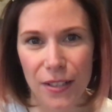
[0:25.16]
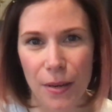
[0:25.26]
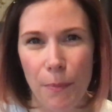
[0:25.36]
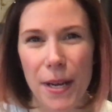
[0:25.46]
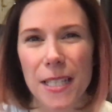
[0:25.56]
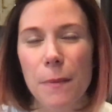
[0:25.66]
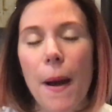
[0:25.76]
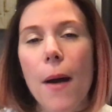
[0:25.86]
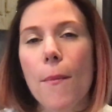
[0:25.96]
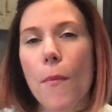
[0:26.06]
But it's
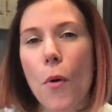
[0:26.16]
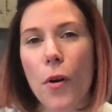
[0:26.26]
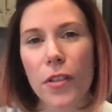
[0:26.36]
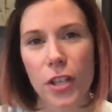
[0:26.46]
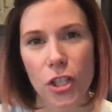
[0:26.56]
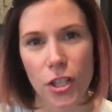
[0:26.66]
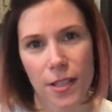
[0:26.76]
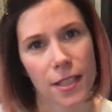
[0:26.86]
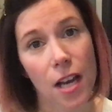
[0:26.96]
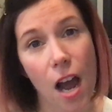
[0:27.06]
about more than
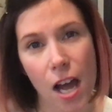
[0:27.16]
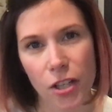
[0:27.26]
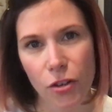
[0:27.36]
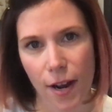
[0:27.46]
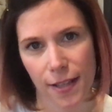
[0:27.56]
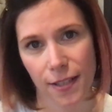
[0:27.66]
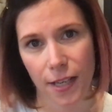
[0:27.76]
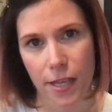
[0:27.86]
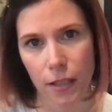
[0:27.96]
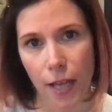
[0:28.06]
just
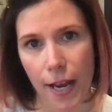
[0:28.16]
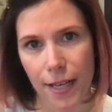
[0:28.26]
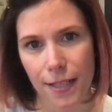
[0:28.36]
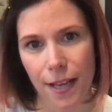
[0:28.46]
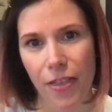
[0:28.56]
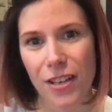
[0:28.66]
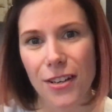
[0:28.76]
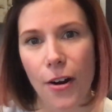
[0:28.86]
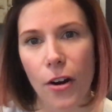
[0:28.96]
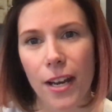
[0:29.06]
contrasting the light and the
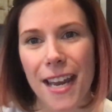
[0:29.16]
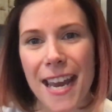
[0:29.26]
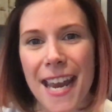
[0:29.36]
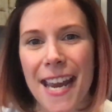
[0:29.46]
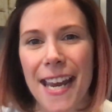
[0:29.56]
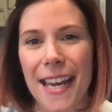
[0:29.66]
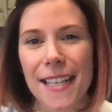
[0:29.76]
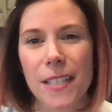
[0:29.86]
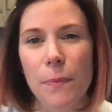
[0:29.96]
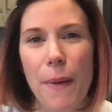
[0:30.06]
dark.
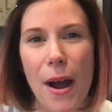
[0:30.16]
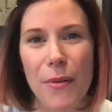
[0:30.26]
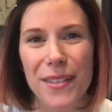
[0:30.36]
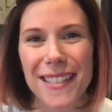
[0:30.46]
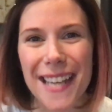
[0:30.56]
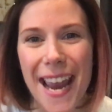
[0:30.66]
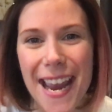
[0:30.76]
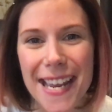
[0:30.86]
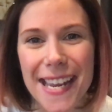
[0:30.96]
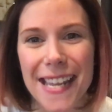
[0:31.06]
It's about
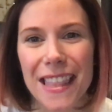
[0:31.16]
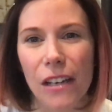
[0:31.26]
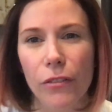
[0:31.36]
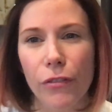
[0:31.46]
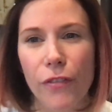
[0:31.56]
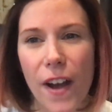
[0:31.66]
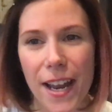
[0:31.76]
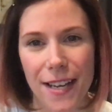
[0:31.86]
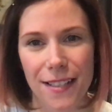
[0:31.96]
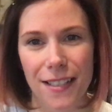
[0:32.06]
taking the
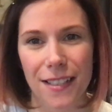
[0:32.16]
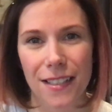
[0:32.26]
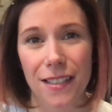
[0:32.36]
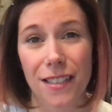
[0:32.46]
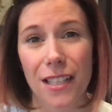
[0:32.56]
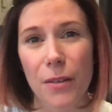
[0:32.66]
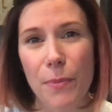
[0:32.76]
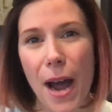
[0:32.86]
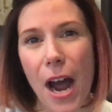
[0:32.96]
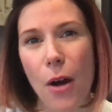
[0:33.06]
fight to the
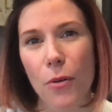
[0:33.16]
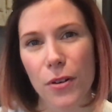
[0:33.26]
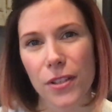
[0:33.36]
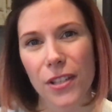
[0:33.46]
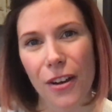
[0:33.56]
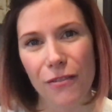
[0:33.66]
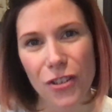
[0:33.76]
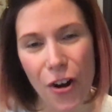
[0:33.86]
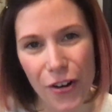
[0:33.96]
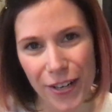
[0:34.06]
powers of
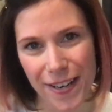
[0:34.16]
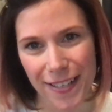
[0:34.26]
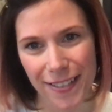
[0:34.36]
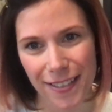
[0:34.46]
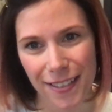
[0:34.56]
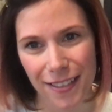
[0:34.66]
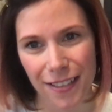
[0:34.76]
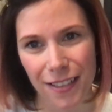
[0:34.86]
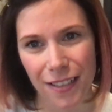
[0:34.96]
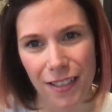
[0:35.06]
darkness.
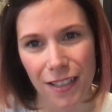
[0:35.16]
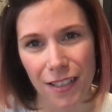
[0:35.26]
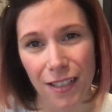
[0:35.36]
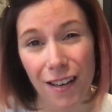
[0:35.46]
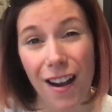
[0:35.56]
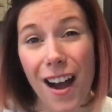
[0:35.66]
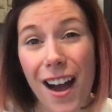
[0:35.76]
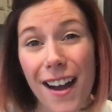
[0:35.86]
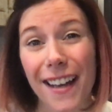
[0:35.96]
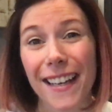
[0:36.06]

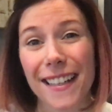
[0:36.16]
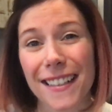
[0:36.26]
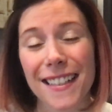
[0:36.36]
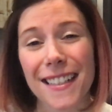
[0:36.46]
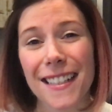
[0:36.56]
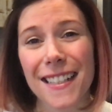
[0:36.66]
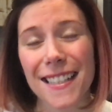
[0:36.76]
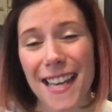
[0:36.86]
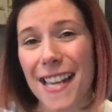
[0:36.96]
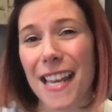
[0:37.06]
God
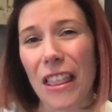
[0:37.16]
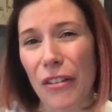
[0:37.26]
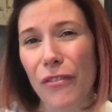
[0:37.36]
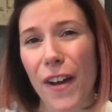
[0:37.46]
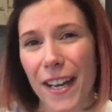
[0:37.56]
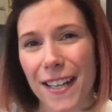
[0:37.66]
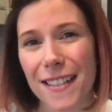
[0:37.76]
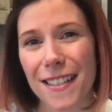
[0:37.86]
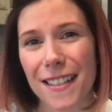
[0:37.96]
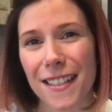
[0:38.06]
taking the
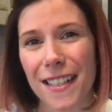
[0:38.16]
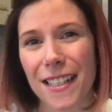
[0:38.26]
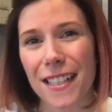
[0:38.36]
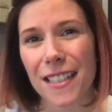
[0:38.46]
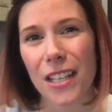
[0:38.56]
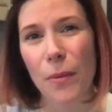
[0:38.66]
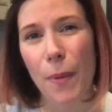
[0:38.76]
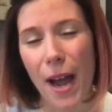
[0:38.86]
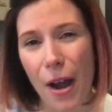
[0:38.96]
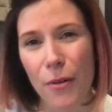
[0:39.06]
fight to the
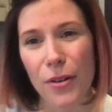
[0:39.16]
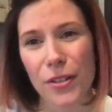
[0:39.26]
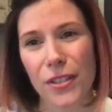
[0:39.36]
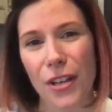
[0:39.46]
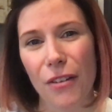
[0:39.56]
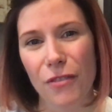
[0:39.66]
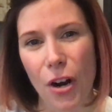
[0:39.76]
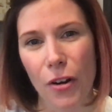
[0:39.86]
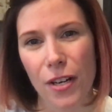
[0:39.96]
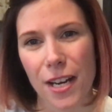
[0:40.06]
powers of
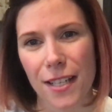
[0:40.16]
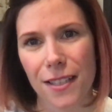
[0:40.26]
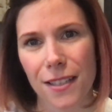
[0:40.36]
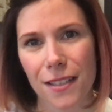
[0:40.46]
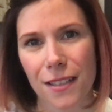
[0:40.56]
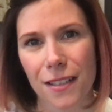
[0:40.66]
darkness.